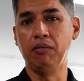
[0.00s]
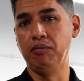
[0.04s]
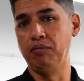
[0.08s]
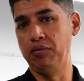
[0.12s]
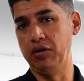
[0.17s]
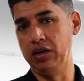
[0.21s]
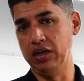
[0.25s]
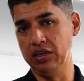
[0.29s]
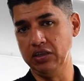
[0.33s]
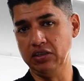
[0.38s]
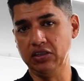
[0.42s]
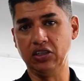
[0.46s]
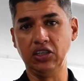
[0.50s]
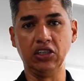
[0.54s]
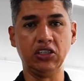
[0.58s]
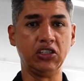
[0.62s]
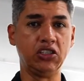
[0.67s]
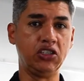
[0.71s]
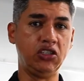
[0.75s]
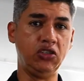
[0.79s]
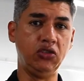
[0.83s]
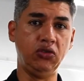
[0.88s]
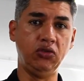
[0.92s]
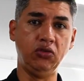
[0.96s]
but
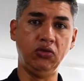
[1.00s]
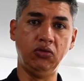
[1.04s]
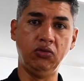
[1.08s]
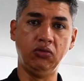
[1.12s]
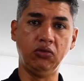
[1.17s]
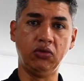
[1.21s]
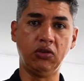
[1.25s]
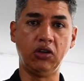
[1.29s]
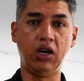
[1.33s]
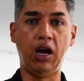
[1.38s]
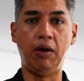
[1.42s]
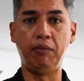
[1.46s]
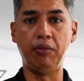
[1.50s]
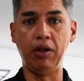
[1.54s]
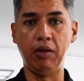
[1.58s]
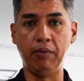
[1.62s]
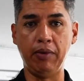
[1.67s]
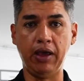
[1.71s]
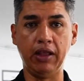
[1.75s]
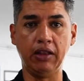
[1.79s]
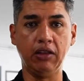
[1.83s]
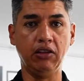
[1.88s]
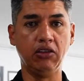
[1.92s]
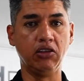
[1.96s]
just to
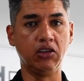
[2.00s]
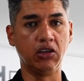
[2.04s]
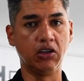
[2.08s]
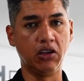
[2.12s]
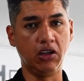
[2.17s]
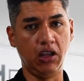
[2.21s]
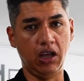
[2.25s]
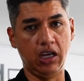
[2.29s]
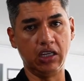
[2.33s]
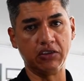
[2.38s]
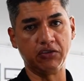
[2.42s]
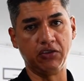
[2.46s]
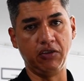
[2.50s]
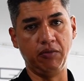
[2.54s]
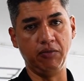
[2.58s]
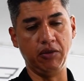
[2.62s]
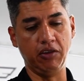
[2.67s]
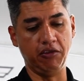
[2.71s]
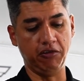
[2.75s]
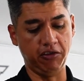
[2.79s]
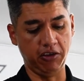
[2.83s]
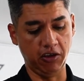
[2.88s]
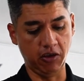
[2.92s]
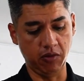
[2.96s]
complement the gloss from
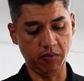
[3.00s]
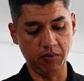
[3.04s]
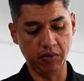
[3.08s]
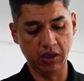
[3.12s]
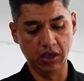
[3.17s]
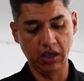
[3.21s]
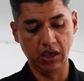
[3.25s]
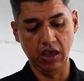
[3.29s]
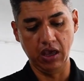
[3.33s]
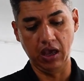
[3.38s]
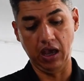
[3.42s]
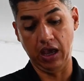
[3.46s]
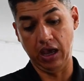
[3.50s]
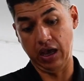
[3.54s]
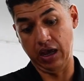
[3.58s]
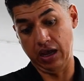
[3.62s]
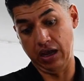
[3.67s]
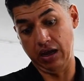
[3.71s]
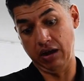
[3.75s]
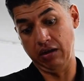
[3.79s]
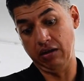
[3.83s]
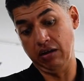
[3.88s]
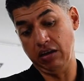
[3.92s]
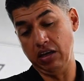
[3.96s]
the film.
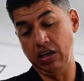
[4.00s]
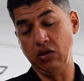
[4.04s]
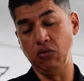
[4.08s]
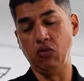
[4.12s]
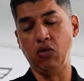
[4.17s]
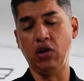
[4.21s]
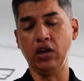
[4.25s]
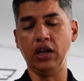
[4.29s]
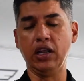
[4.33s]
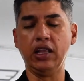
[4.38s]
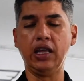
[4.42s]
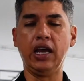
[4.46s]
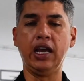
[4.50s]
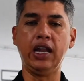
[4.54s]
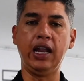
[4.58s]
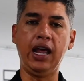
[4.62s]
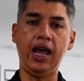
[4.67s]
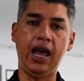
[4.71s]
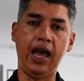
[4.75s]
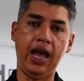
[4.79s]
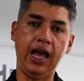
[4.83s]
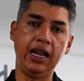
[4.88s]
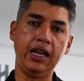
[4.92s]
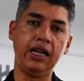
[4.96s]
And he wanted that
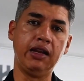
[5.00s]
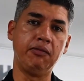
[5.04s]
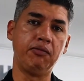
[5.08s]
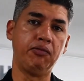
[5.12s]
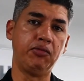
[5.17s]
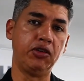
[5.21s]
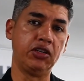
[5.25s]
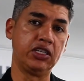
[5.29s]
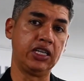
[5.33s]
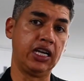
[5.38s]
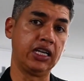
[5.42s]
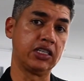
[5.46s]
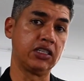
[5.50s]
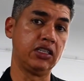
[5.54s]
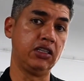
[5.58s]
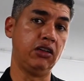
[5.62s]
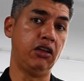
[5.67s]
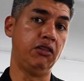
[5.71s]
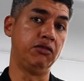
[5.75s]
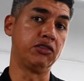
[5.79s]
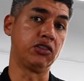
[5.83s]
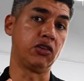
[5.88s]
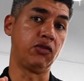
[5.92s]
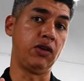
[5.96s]
added protection
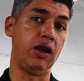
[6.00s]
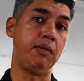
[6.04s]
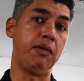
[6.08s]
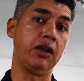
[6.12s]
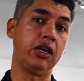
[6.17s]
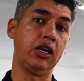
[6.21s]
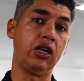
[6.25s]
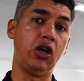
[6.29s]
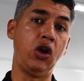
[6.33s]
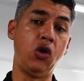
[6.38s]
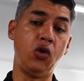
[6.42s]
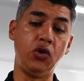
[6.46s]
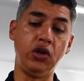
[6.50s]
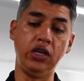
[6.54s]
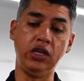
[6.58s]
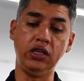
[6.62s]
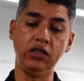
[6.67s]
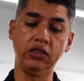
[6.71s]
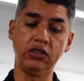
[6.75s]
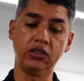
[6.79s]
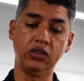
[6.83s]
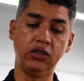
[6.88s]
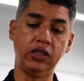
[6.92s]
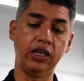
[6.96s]
of ceramic
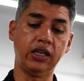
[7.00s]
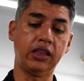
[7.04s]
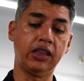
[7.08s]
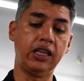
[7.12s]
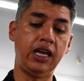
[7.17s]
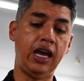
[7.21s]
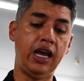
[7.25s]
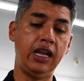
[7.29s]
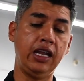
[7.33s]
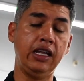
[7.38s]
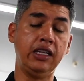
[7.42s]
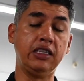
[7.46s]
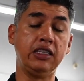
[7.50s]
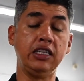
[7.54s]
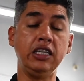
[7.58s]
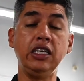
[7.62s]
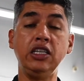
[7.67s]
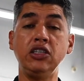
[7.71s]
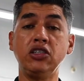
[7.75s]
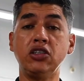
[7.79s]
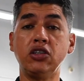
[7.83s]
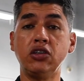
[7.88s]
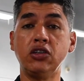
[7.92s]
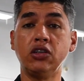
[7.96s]
coating, so like that it's
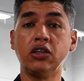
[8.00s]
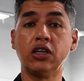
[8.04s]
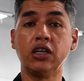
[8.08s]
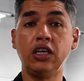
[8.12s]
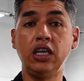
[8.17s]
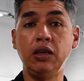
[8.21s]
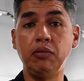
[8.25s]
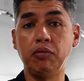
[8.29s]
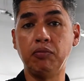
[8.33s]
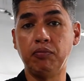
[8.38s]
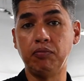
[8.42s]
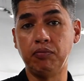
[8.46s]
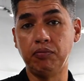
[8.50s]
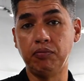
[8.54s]
easier to keep